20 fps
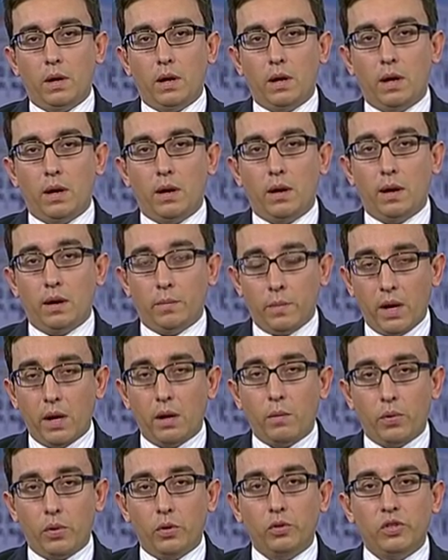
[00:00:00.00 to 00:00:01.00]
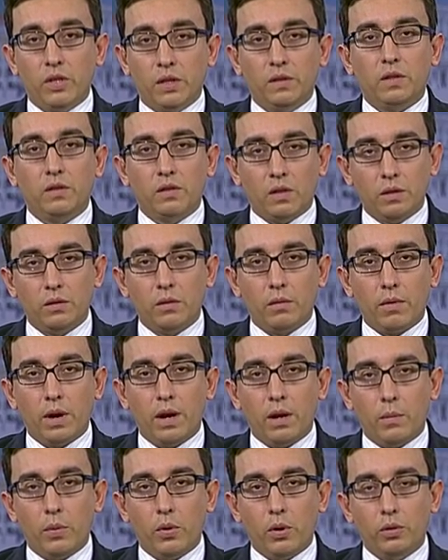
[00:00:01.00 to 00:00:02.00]
And my approach is a
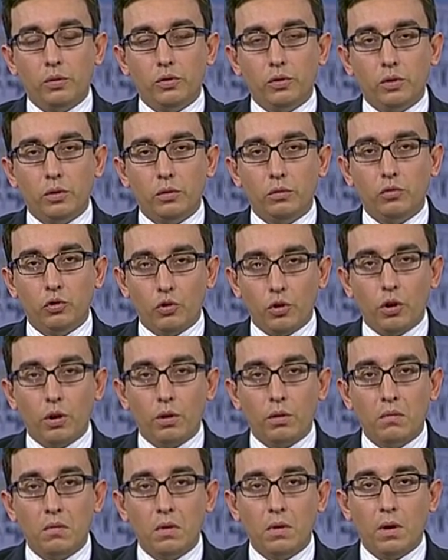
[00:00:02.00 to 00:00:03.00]
center-right approach, sure.